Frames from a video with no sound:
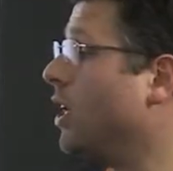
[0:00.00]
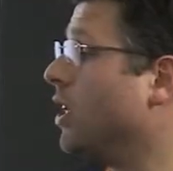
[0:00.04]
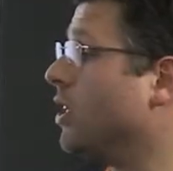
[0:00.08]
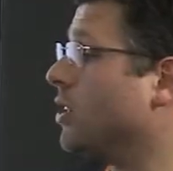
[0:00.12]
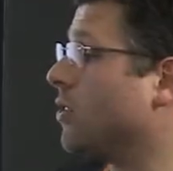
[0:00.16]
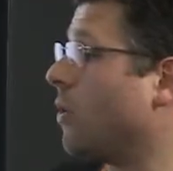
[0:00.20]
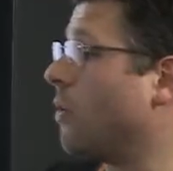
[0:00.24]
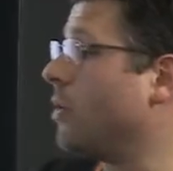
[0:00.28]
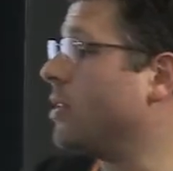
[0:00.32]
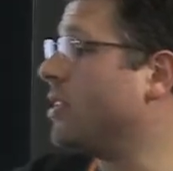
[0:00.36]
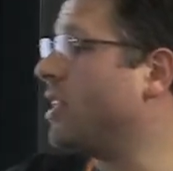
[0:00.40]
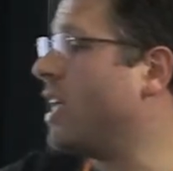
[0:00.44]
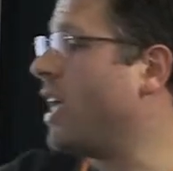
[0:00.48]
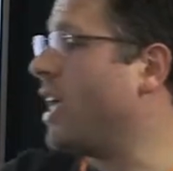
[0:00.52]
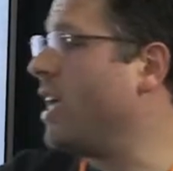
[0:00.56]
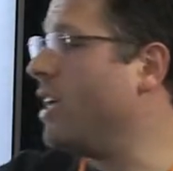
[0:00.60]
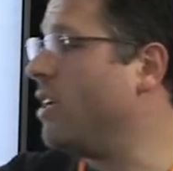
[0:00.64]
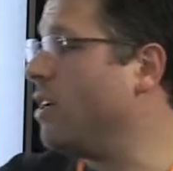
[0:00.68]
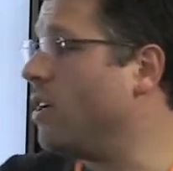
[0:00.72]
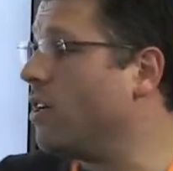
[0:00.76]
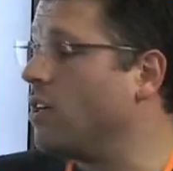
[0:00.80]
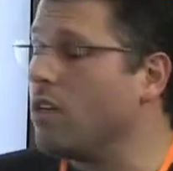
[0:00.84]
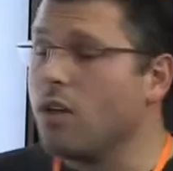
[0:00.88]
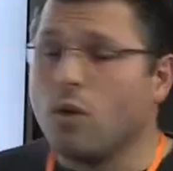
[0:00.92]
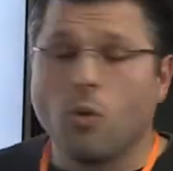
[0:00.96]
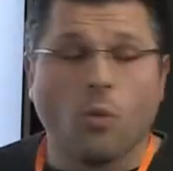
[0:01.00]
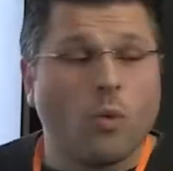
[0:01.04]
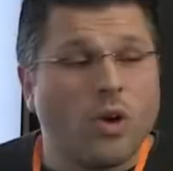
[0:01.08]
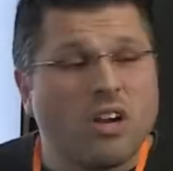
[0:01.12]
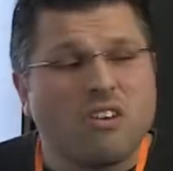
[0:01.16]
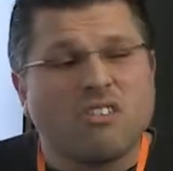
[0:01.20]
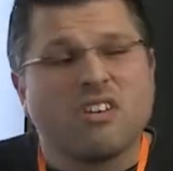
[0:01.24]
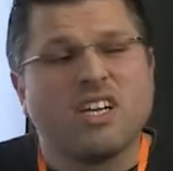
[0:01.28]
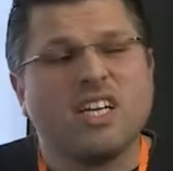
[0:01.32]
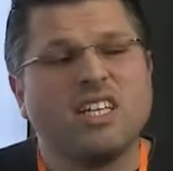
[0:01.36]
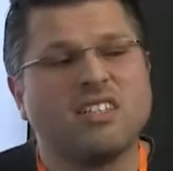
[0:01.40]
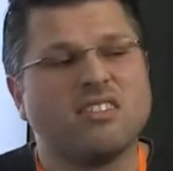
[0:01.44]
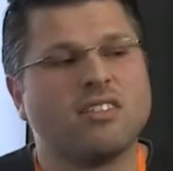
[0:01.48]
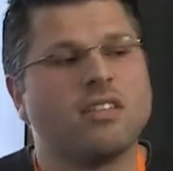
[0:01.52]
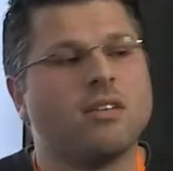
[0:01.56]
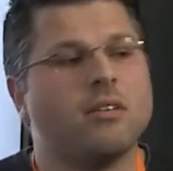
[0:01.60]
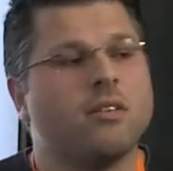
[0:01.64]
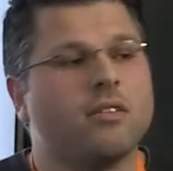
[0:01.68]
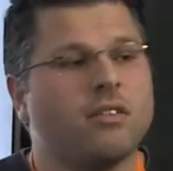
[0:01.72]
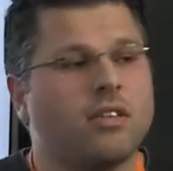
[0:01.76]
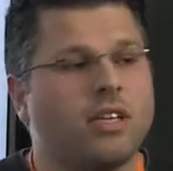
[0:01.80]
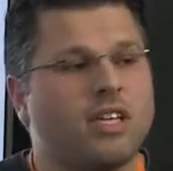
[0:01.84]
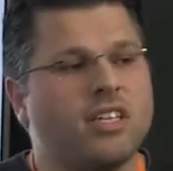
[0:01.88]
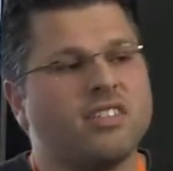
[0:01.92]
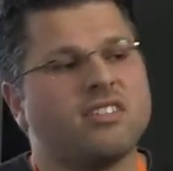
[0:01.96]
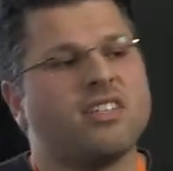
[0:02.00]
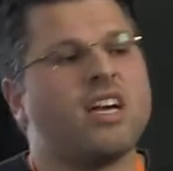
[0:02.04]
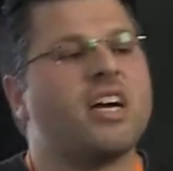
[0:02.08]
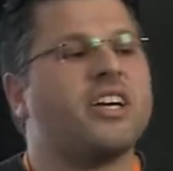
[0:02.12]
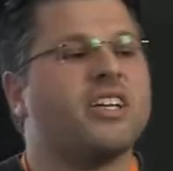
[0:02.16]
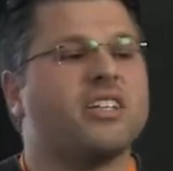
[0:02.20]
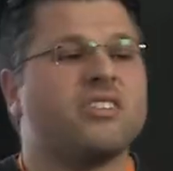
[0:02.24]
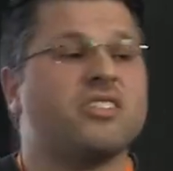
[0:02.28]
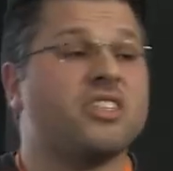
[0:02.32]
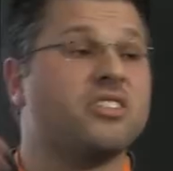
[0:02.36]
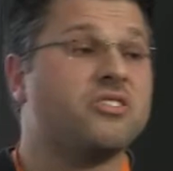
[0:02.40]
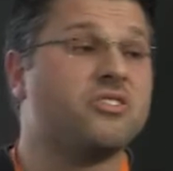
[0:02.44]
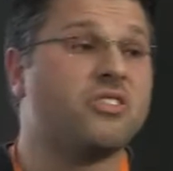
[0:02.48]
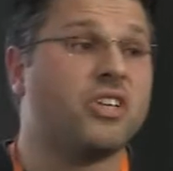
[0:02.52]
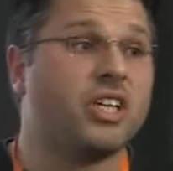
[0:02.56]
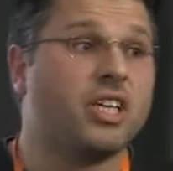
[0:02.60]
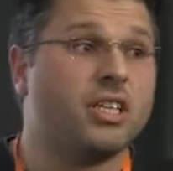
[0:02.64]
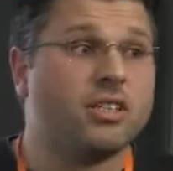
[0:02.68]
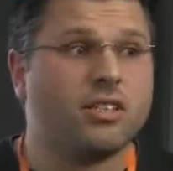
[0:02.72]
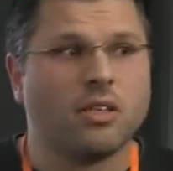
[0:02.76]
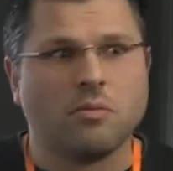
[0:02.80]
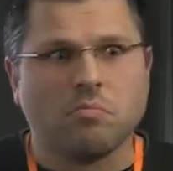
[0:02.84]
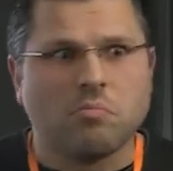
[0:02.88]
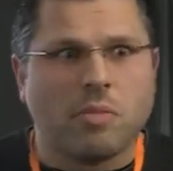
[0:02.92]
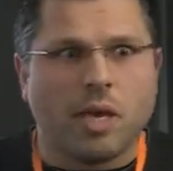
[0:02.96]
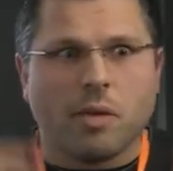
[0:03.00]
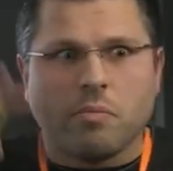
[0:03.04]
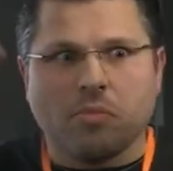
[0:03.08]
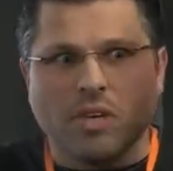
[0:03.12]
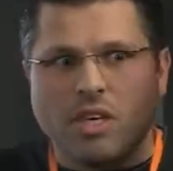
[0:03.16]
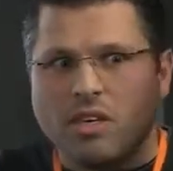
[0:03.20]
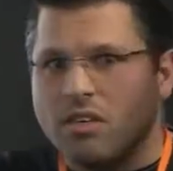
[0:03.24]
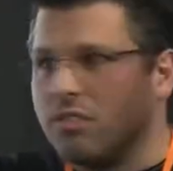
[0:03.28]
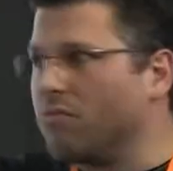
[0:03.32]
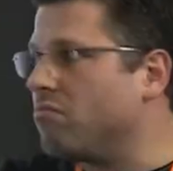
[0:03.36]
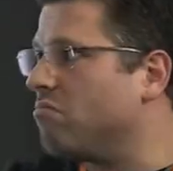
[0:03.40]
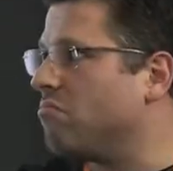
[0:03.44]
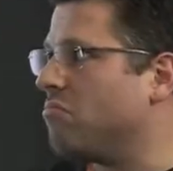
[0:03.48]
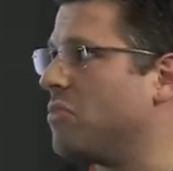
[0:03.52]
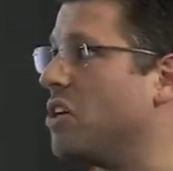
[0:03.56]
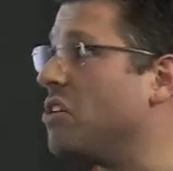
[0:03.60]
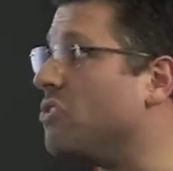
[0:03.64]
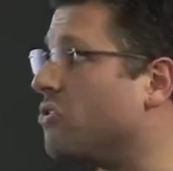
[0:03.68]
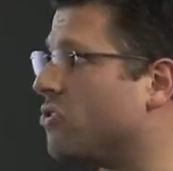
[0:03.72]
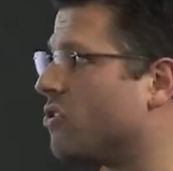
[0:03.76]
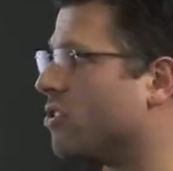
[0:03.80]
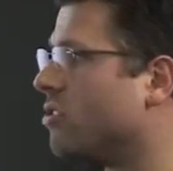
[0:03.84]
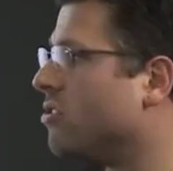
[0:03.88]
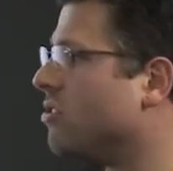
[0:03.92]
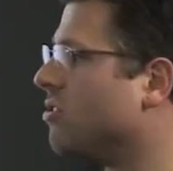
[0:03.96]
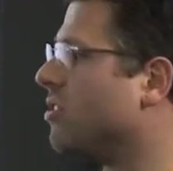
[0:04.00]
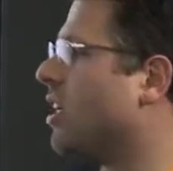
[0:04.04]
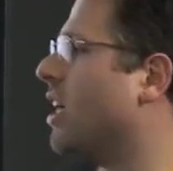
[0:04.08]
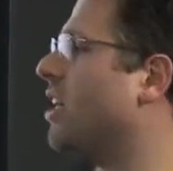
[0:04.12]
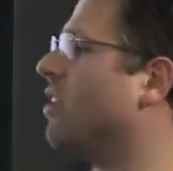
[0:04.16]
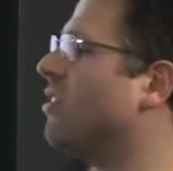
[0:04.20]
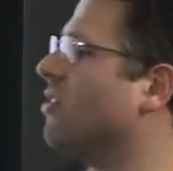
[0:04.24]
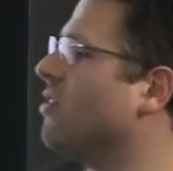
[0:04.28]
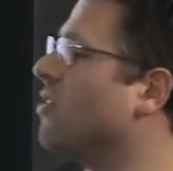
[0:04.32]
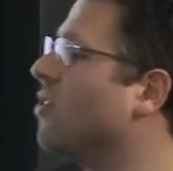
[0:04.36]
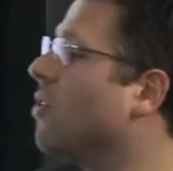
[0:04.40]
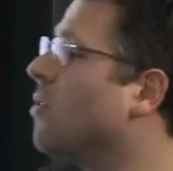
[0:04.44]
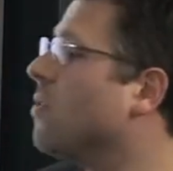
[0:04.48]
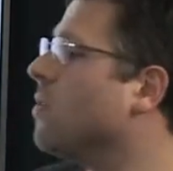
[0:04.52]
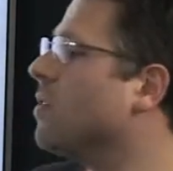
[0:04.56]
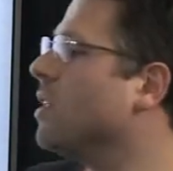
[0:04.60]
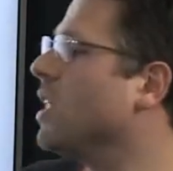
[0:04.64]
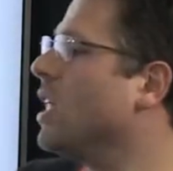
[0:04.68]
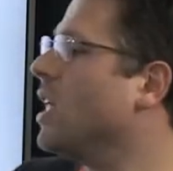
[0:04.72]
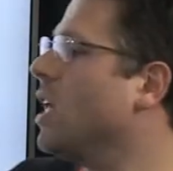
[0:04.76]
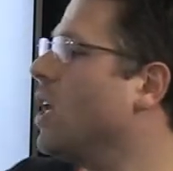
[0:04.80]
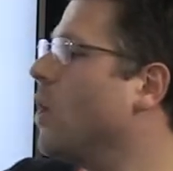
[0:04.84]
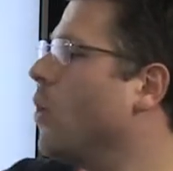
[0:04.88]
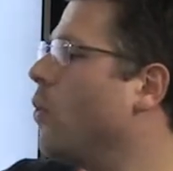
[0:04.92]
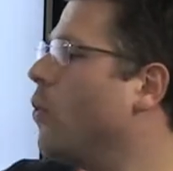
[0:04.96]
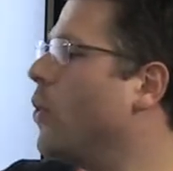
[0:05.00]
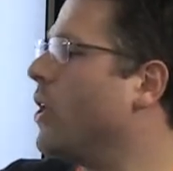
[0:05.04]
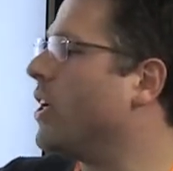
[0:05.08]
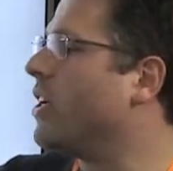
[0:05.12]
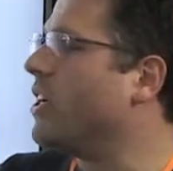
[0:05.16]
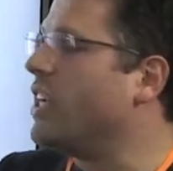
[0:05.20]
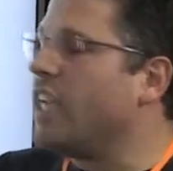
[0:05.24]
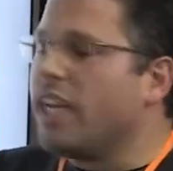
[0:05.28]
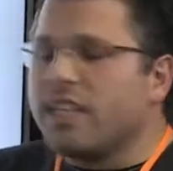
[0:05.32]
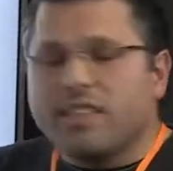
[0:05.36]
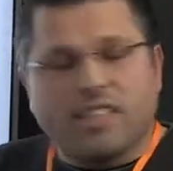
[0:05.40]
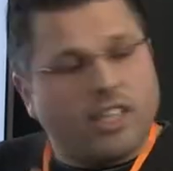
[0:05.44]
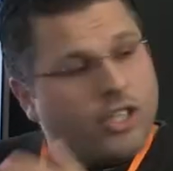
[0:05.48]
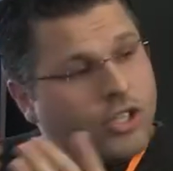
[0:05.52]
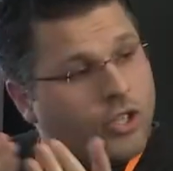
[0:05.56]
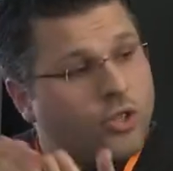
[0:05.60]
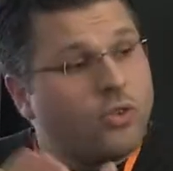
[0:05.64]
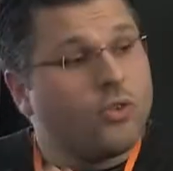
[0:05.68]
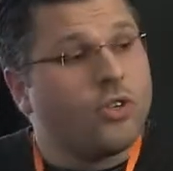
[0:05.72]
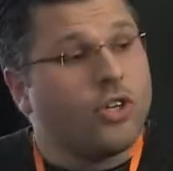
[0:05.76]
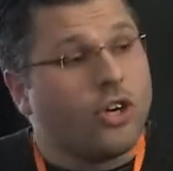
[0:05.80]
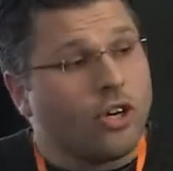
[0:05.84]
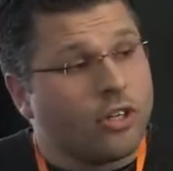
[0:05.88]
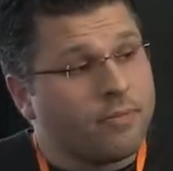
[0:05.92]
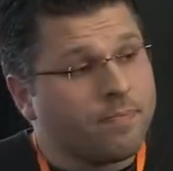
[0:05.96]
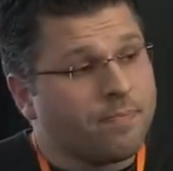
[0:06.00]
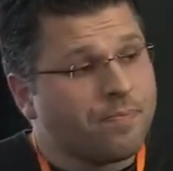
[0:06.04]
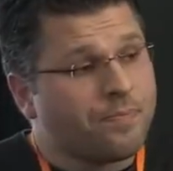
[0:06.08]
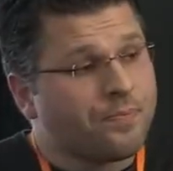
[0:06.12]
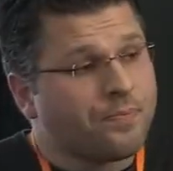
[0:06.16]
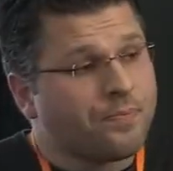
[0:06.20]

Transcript: So we say, where risk is higher than 3, that may be dangerous, I don't know. We create a union,